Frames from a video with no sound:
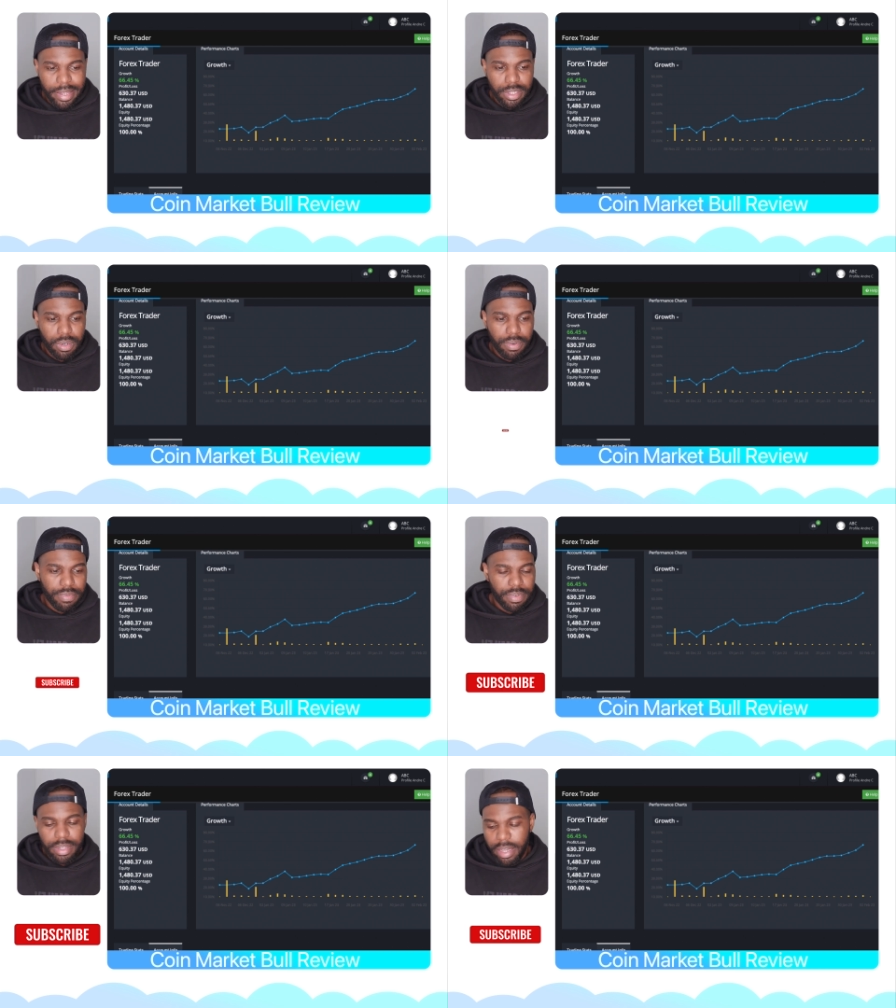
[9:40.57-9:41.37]
So
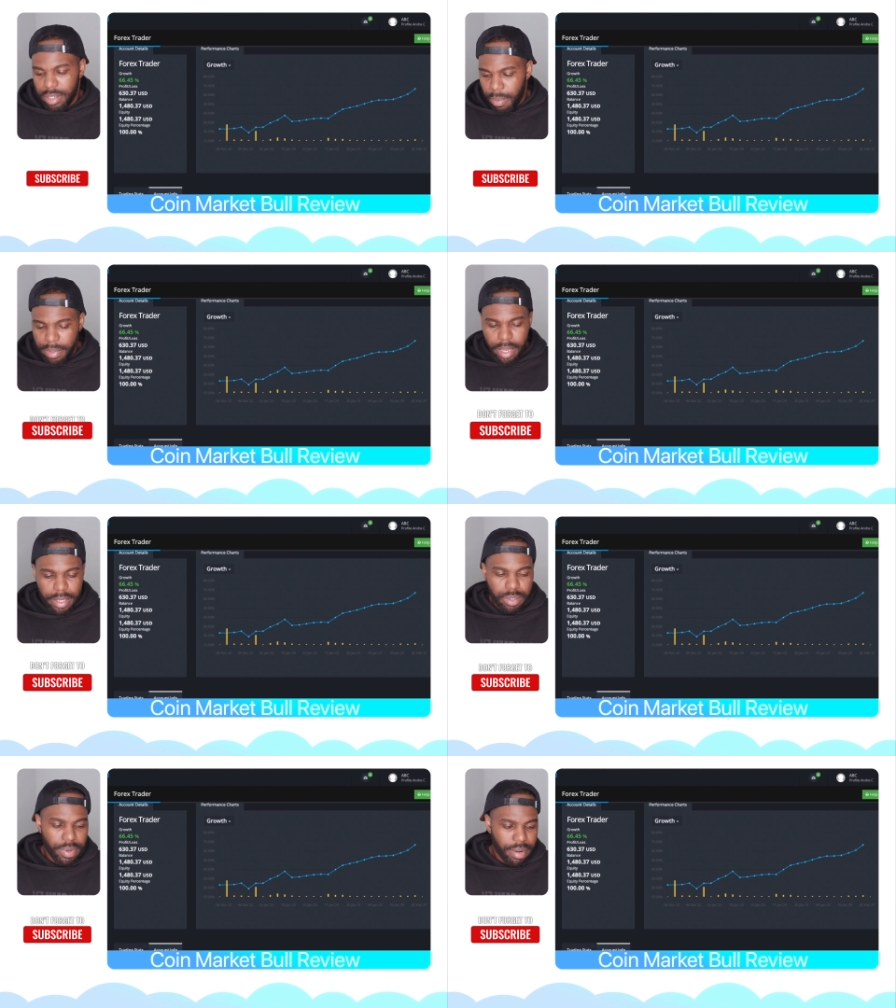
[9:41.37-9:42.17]
for the next couple of days
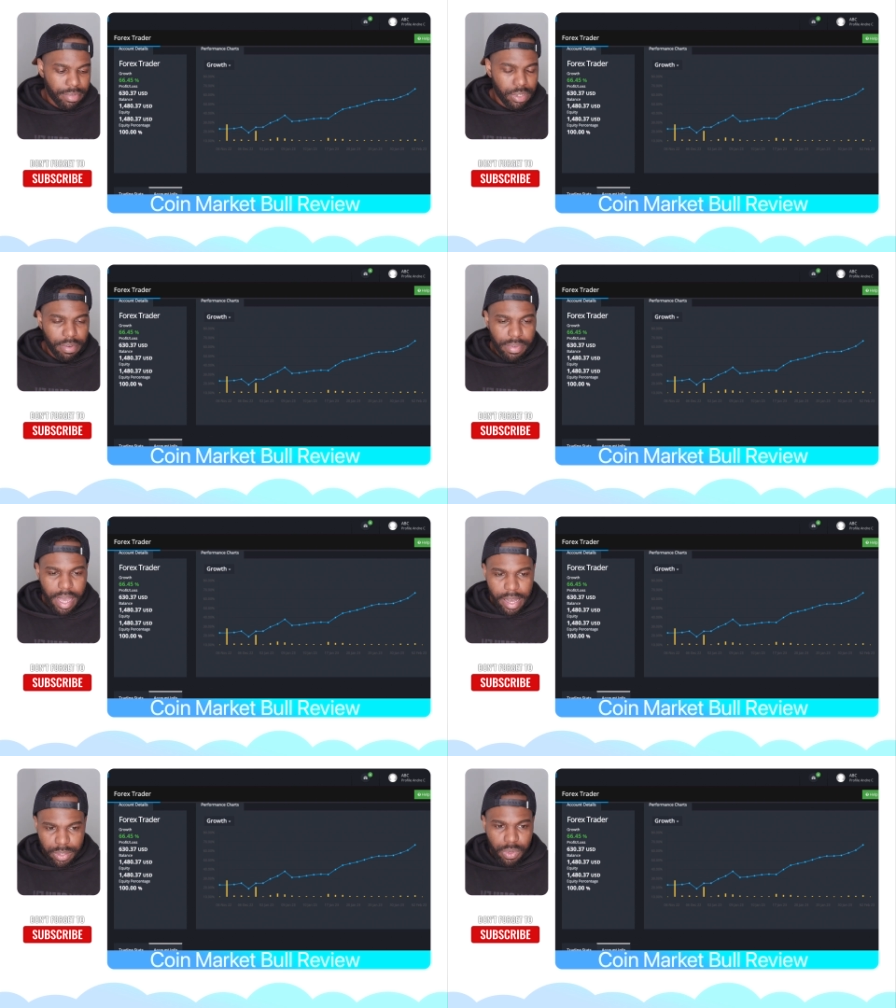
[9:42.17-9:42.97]
or whatever. So if you
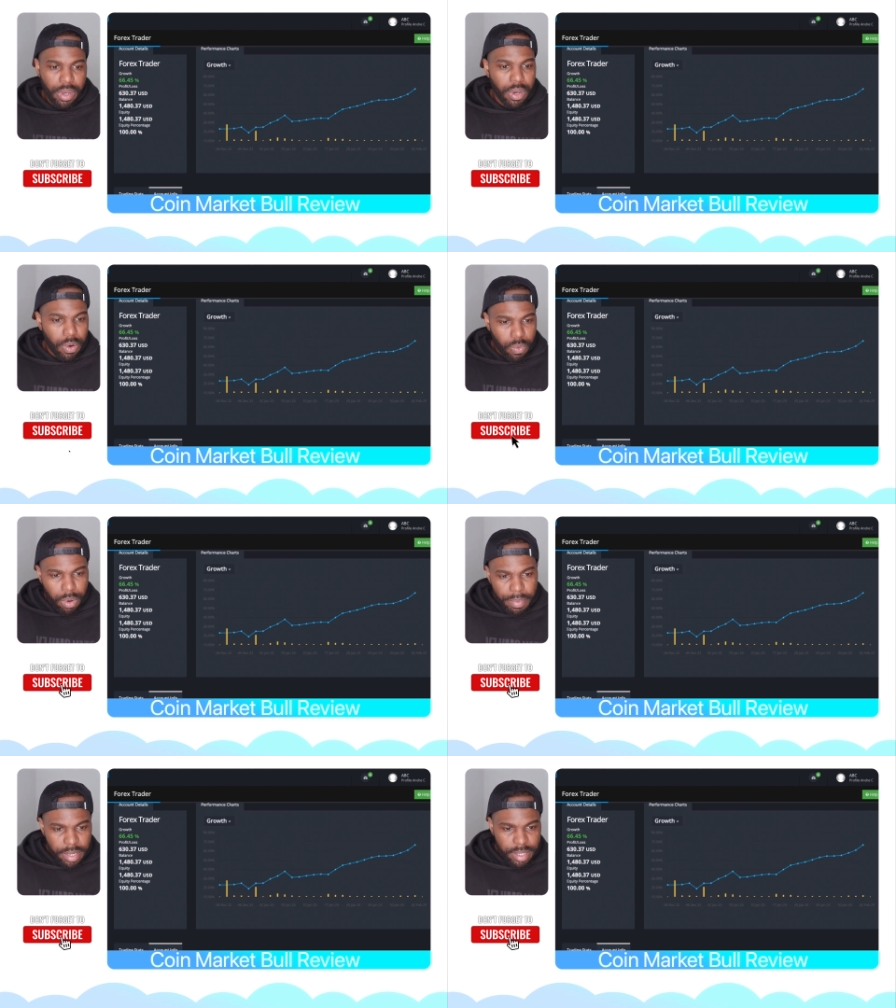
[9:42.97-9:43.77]
guys want
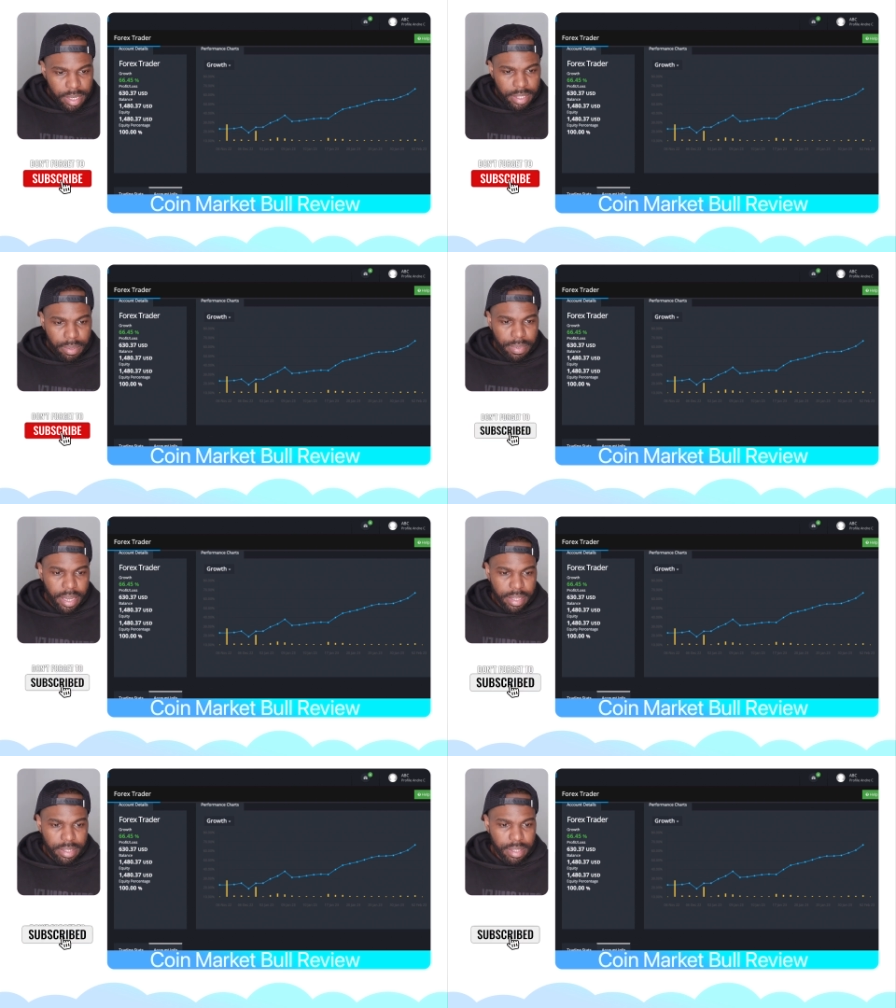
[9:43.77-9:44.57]
me to set something
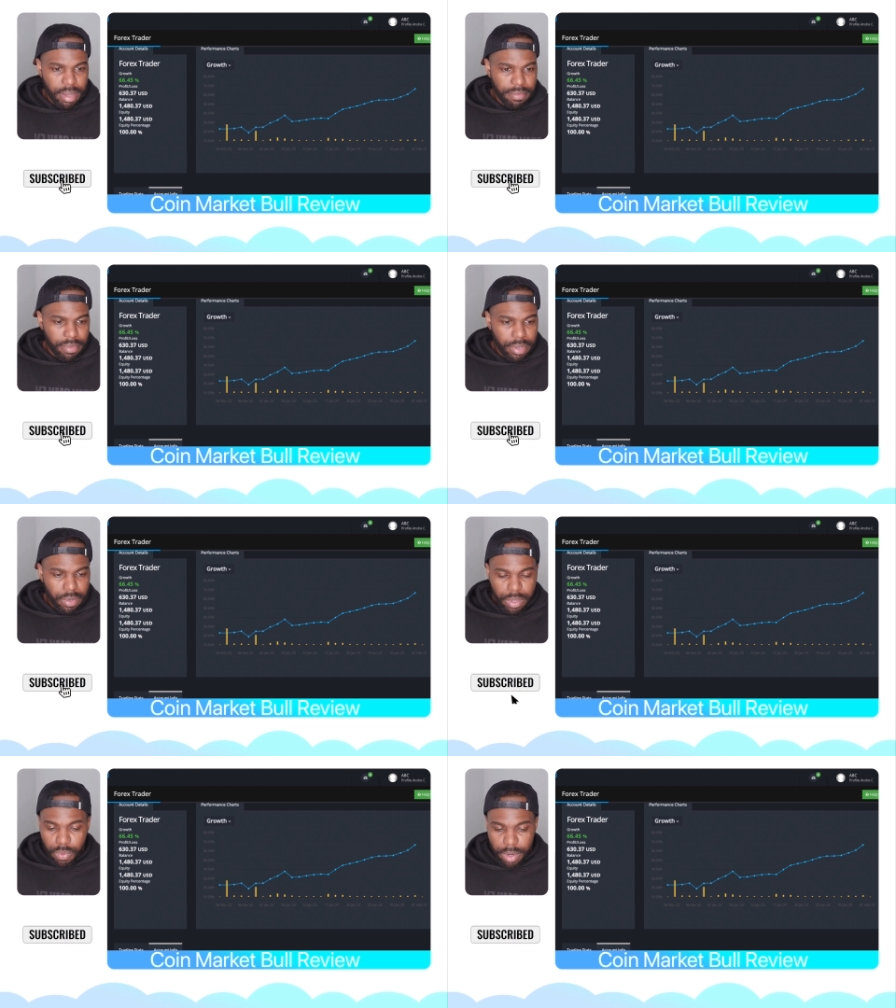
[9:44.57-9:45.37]
like this up for you,
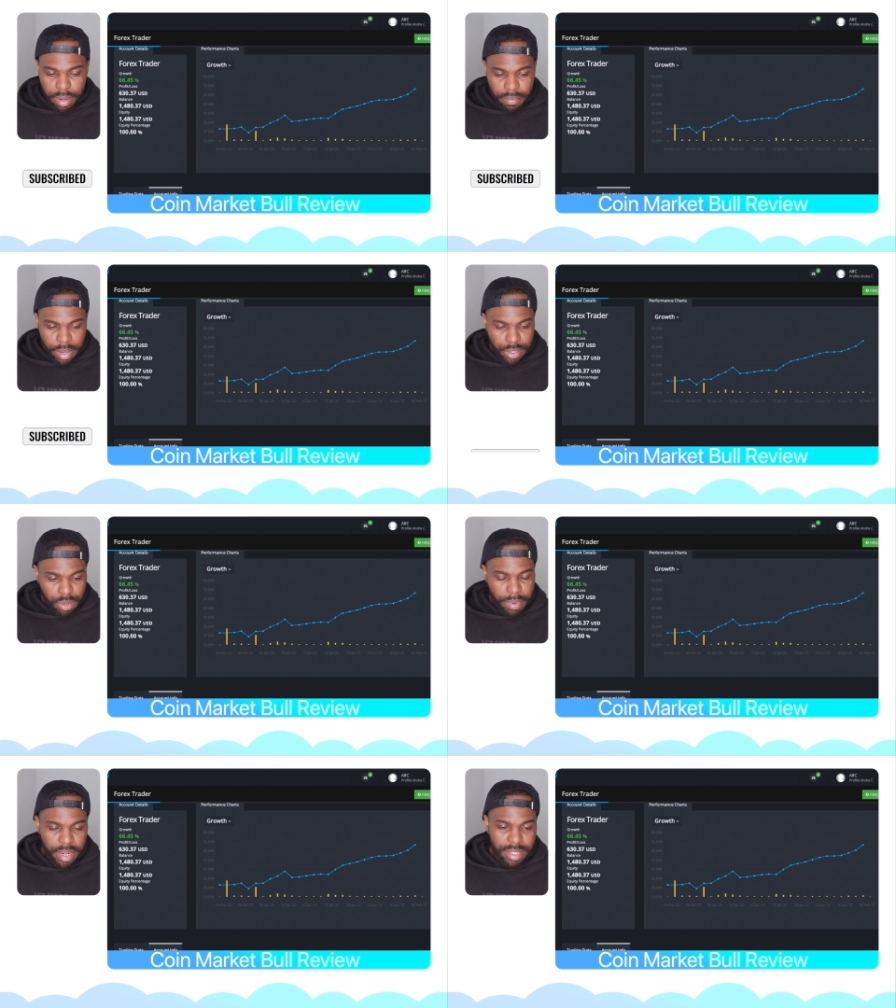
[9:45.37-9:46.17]
you want to invest your
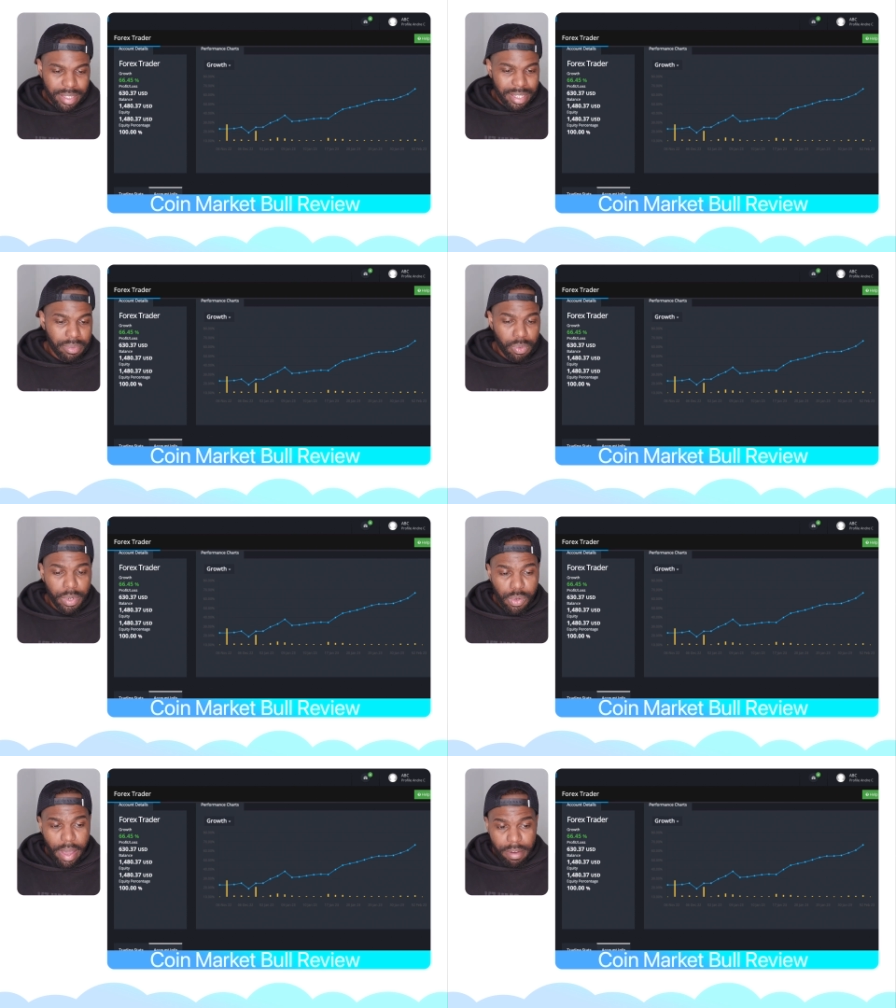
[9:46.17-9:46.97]
money into something where
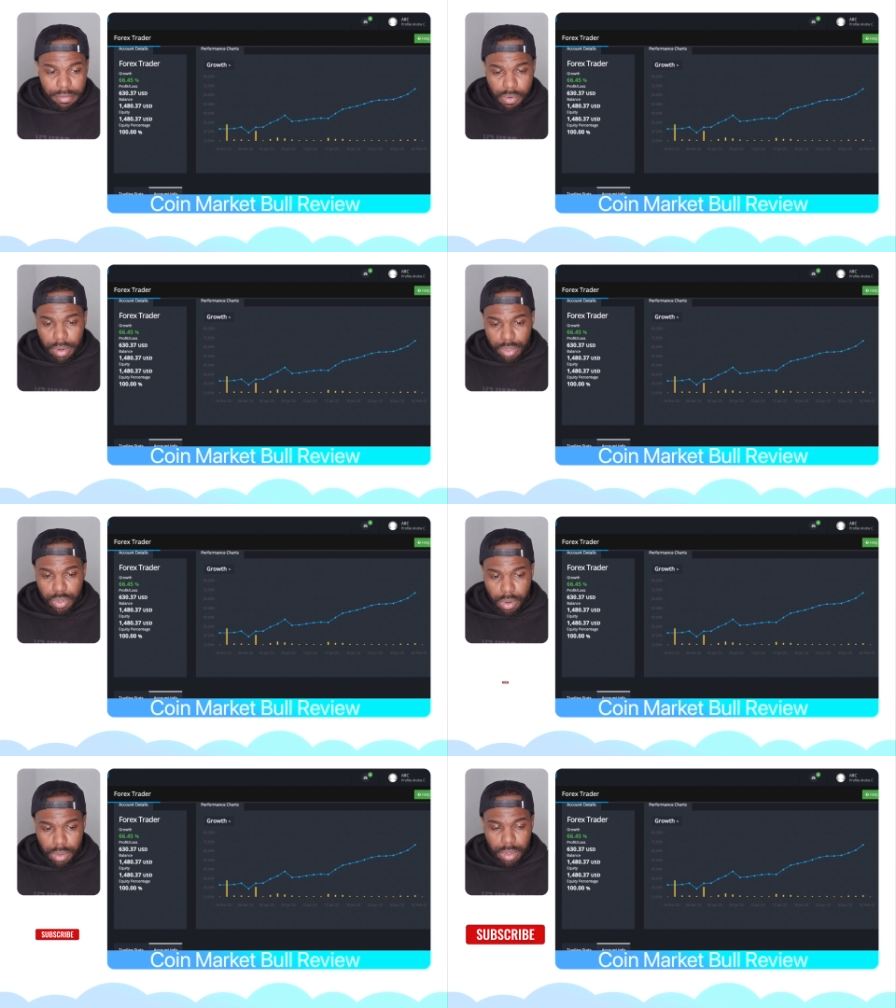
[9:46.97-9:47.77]
you have full
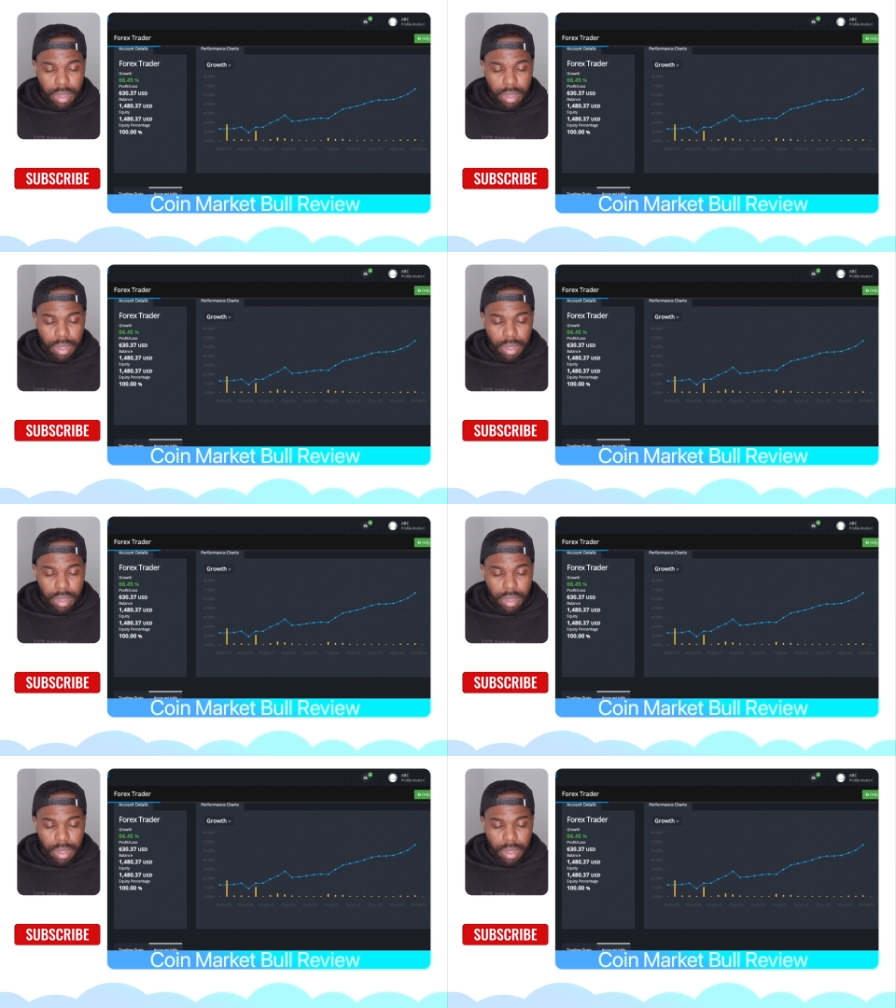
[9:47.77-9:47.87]
control,